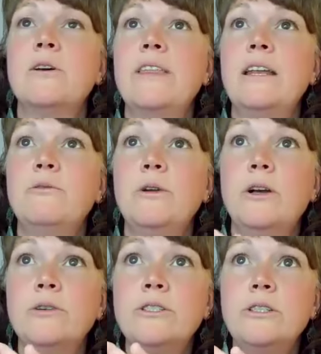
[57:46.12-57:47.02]
So then if
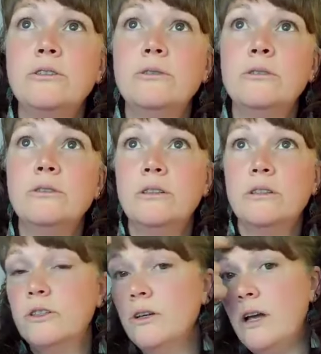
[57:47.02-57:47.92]
we go to
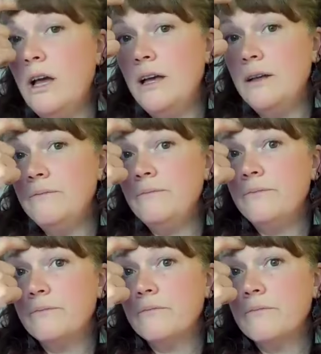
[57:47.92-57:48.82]

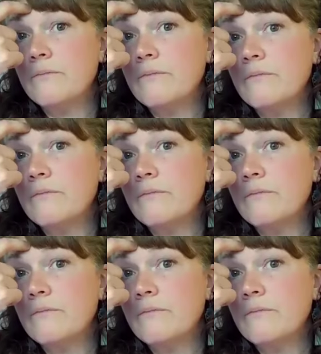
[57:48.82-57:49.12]
um